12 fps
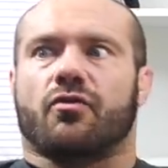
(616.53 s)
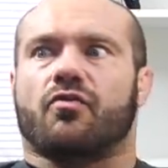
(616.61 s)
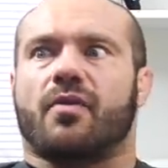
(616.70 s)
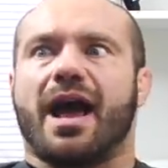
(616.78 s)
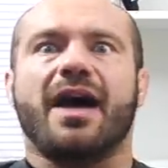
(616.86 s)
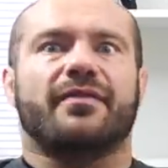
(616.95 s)

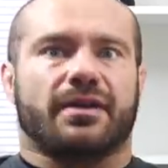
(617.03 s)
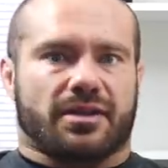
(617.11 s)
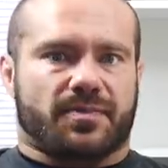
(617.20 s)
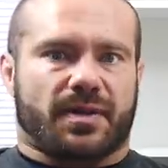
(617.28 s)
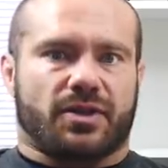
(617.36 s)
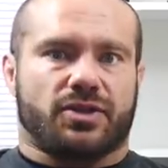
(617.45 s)

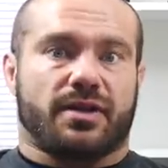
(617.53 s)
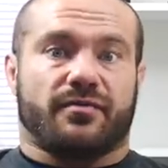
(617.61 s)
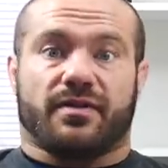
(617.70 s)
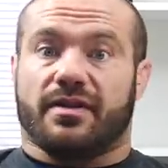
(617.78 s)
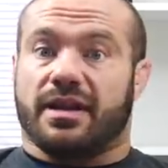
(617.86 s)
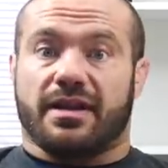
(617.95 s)
ravenous because you've
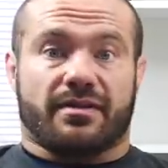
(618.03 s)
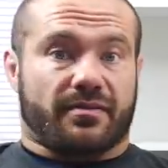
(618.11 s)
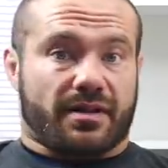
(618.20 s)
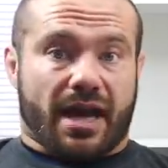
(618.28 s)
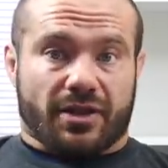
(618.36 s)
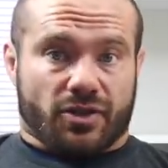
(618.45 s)

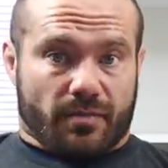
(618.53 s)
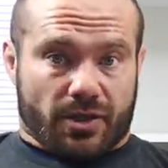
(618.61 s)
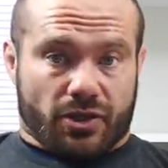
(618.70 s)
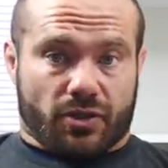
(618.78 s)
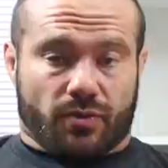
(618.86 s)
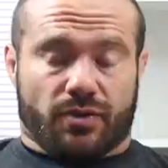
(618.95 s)
eaten not so
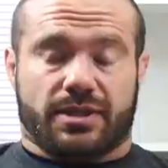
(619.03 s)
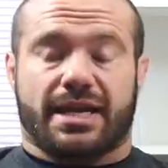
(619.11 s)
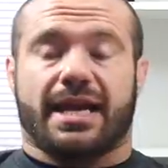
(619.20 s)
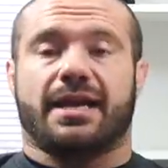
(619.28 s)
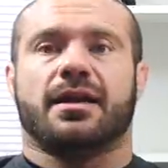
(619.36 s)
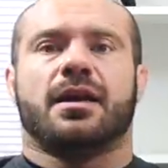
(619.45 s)
much through the
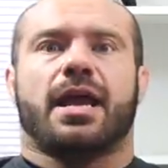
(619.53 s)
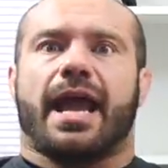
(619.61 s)
day.